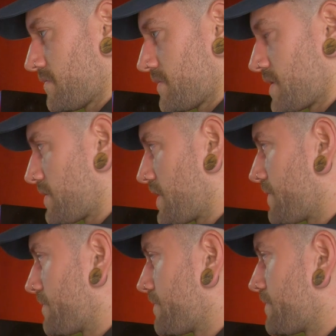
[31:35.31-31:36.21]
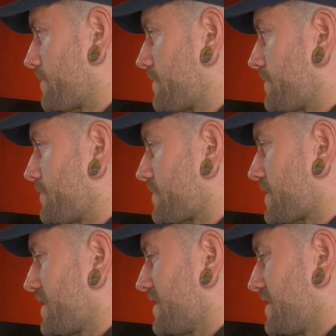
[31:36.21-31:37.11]
Okay.
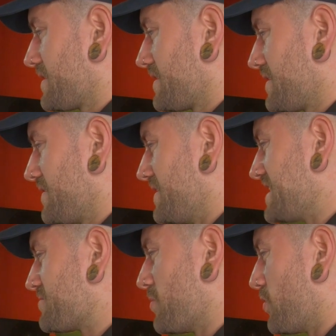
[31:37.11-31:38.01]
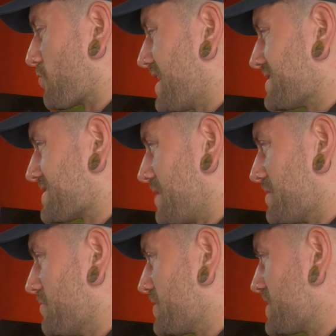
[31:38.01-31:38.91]
There needs to be more rises happening, but it's,